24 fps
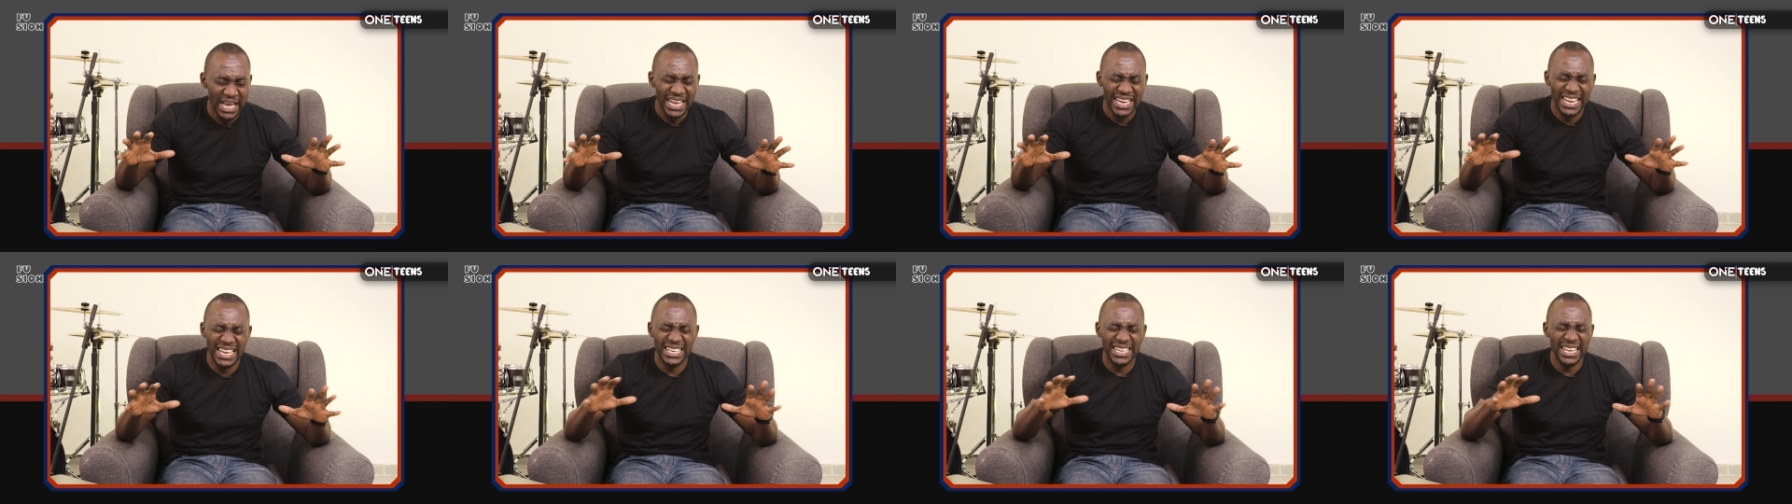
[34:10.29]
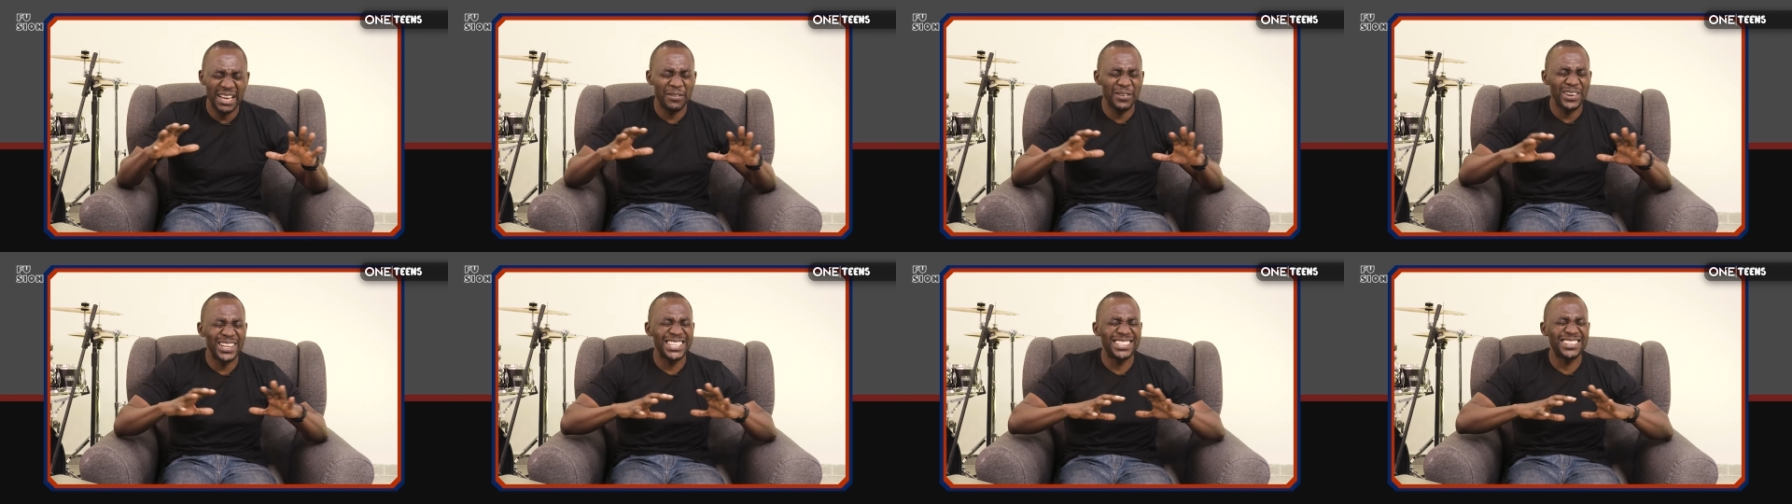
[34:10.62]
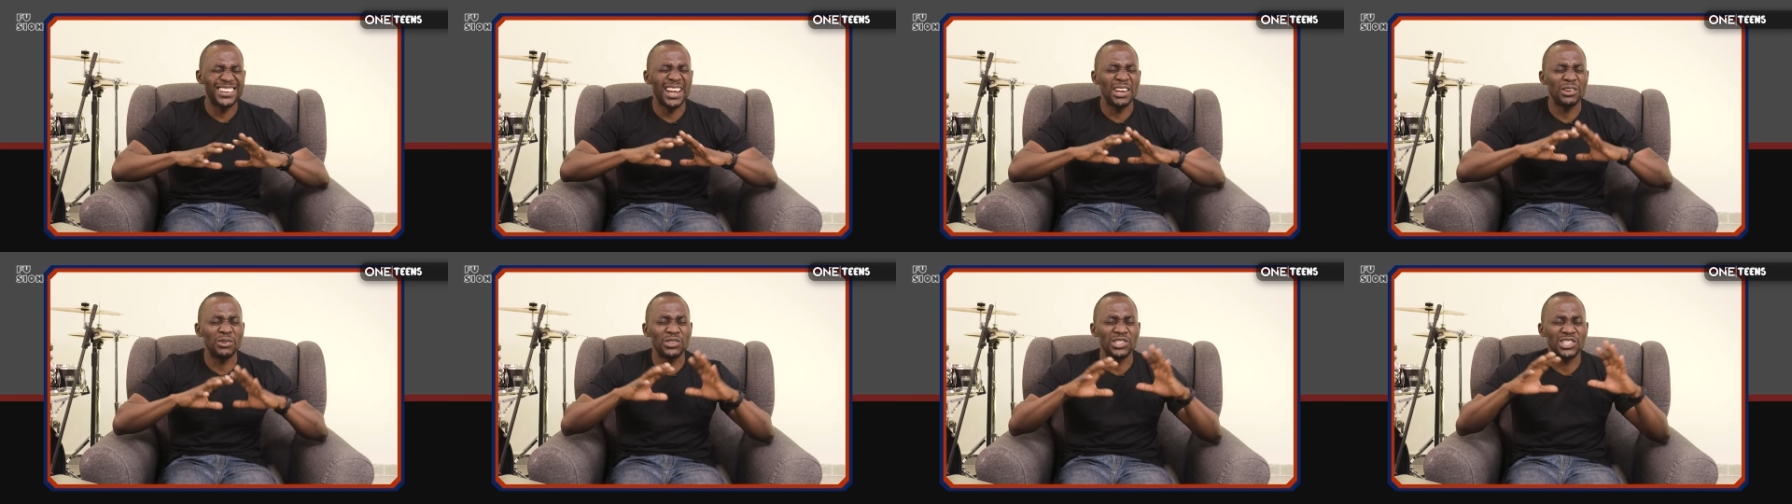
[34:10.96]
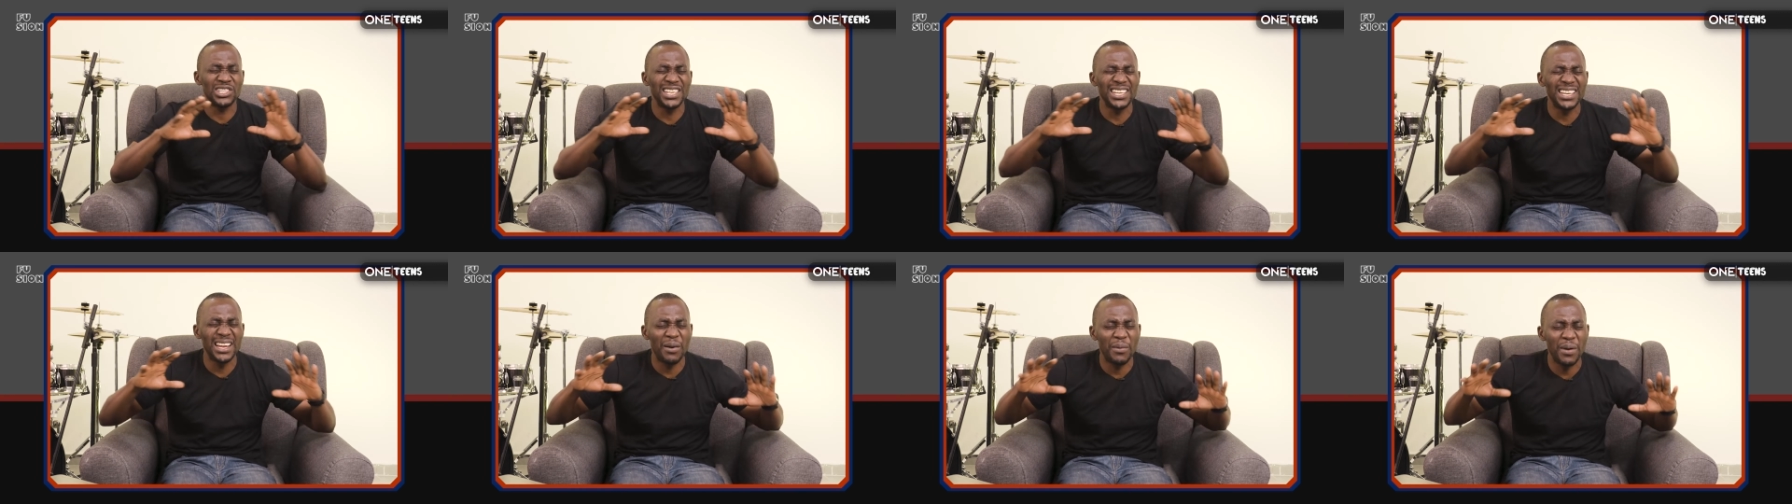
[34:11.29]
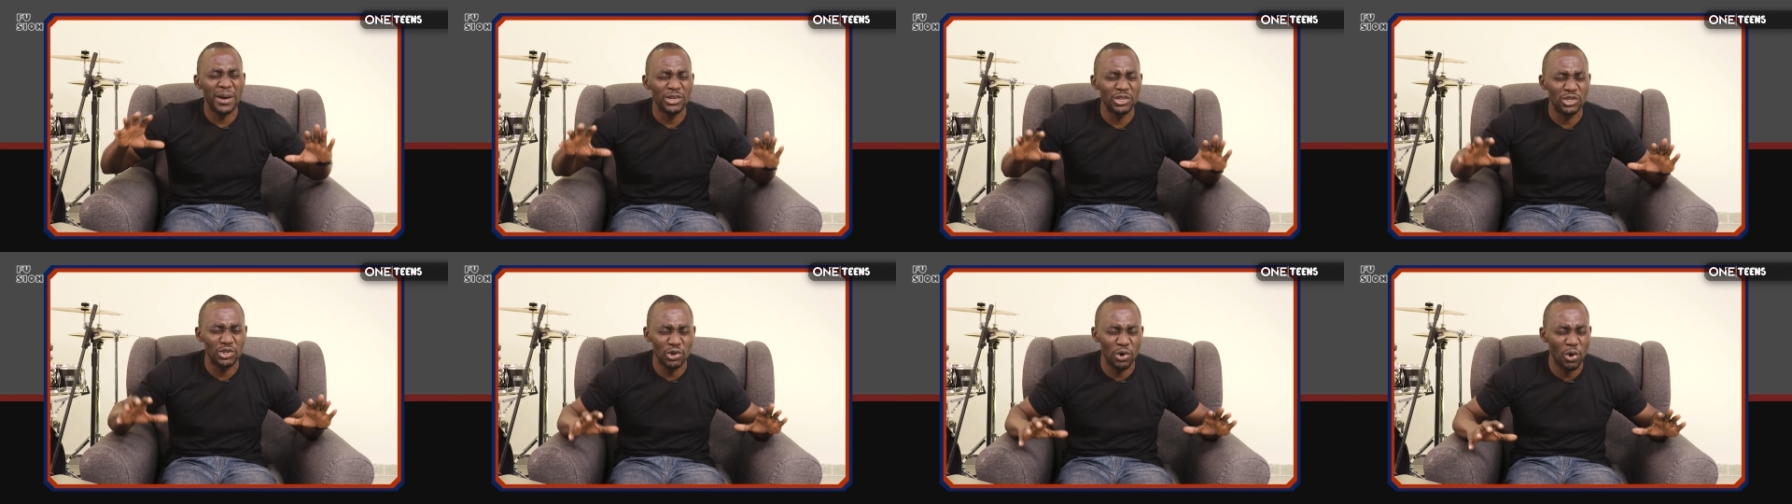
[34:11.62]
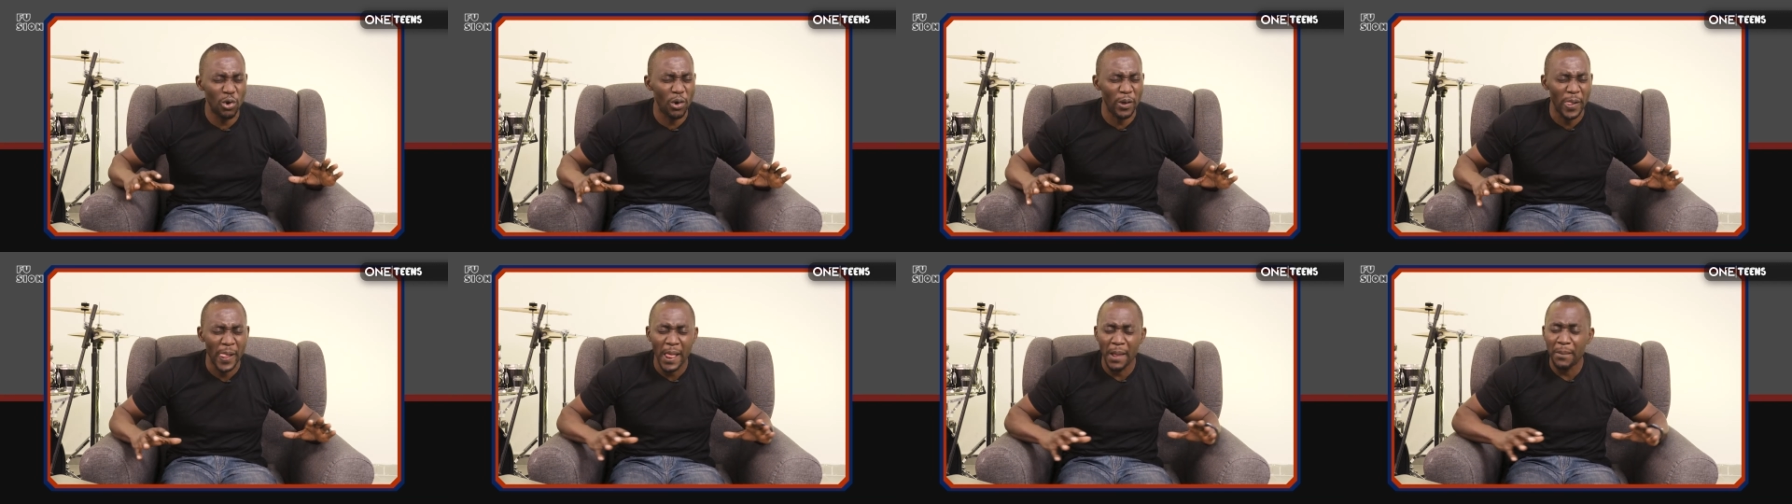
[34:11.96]
The devil is trying to steal our
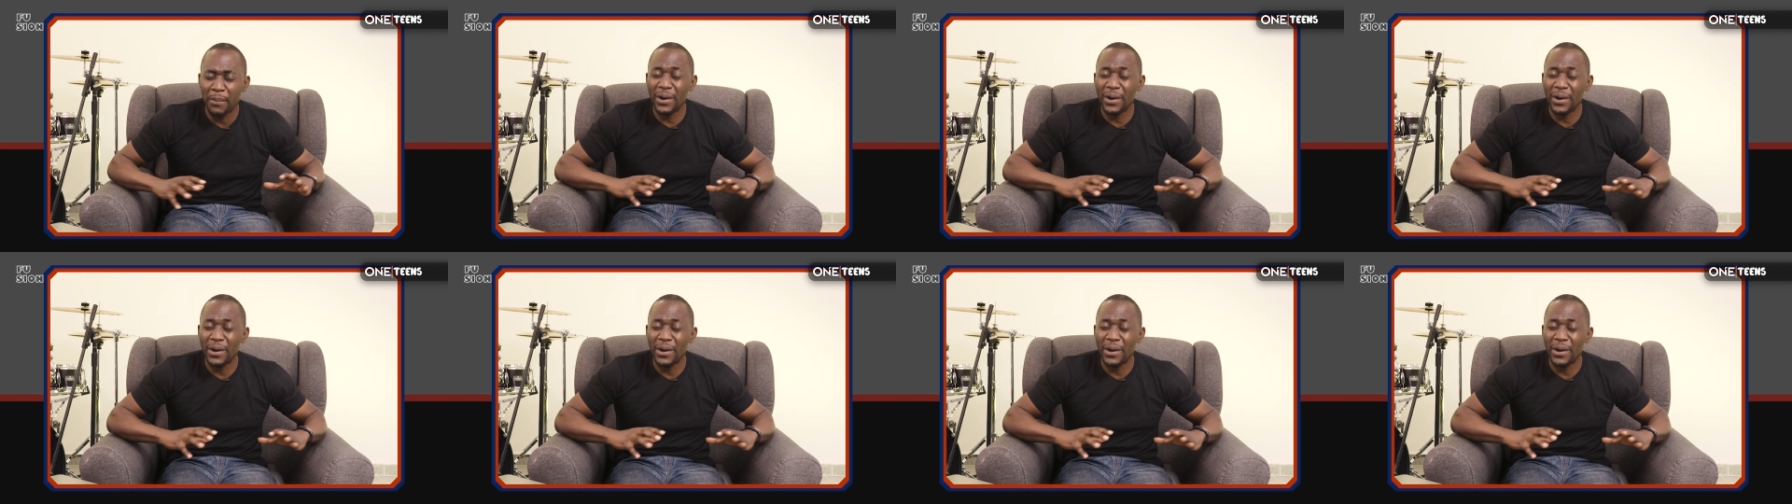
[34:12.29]
joy,